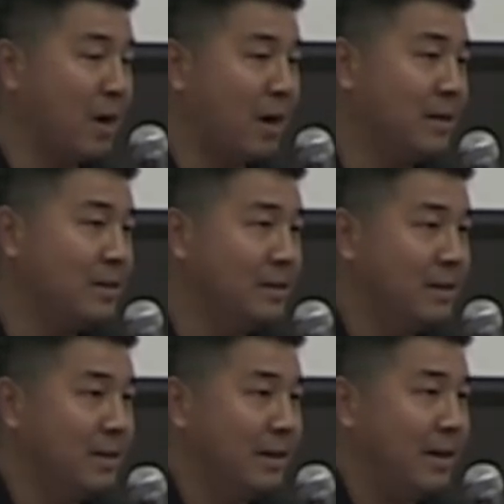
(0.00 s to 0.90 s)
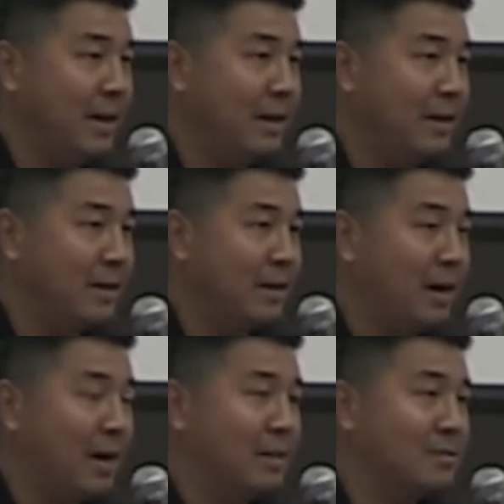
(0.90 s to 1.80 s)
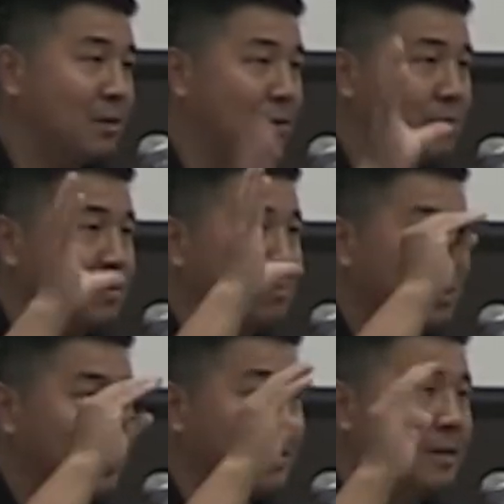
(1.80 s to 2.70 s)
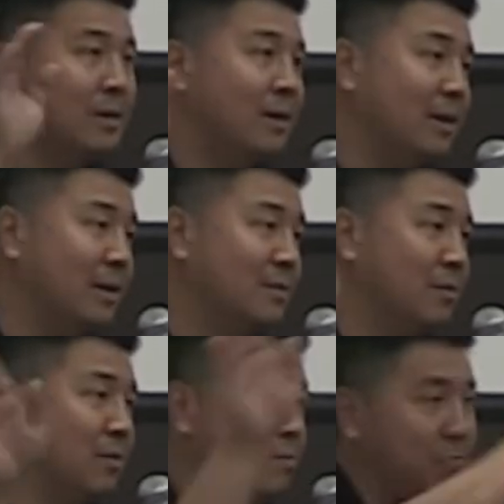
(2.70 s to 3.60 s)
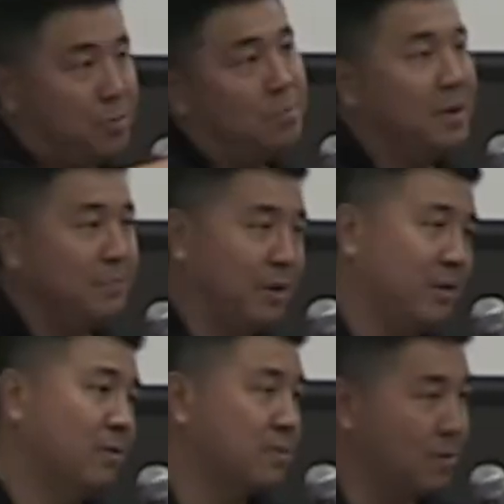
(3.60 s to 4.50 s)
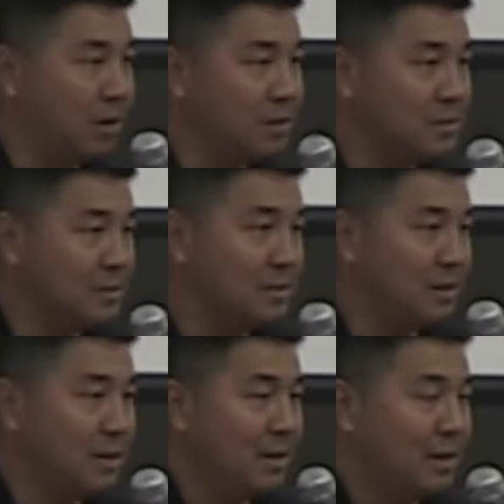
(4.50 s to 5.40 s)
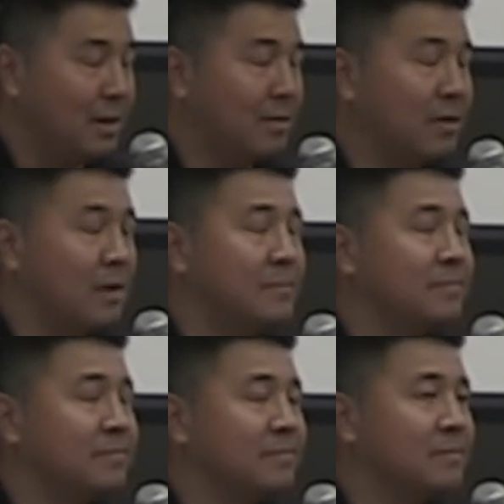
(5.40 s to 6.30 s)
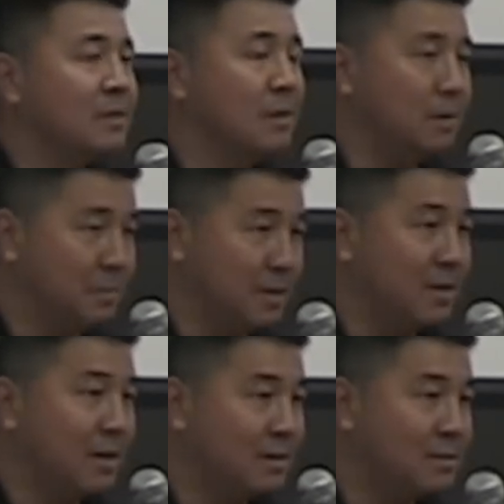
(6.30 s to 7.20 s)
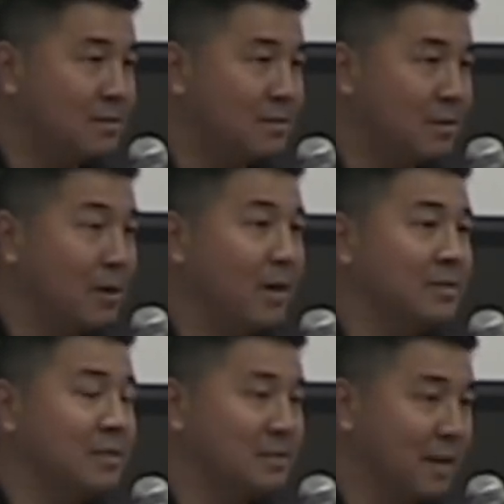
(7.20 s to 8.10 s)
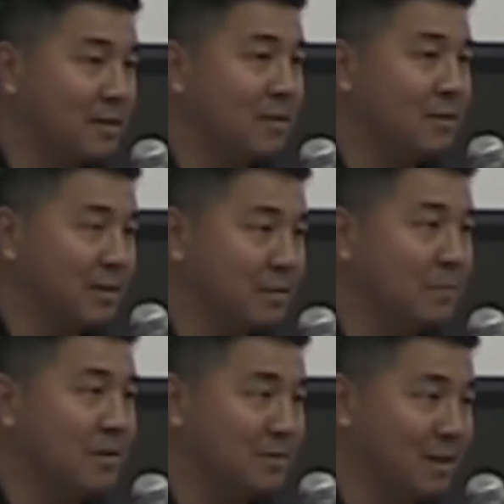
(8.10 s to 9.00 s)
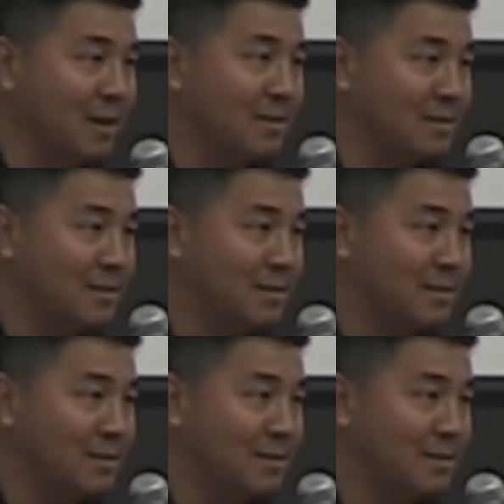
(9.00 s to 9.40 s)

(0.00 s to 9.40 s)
eye, and I saw her blink, and I saw the third membrane go across. Wow. And I thought, oh my gosh, their eyes exactly like the pig's eyes.